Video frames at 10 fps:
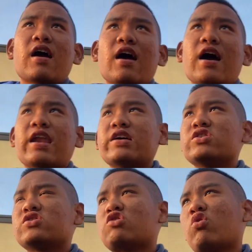and I
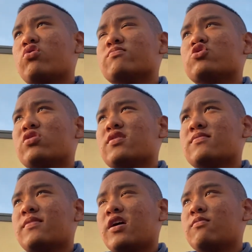just told him straight
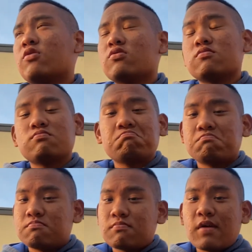up, hey bro,
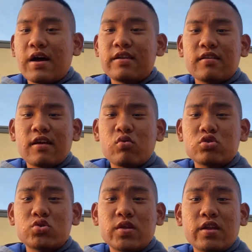I didn't like
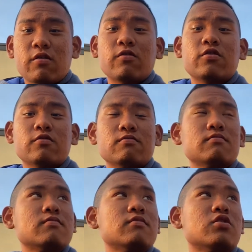what you did earlier.
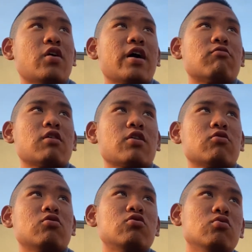I'd rather
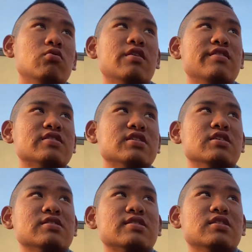you do this,
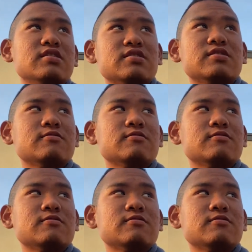this, and this.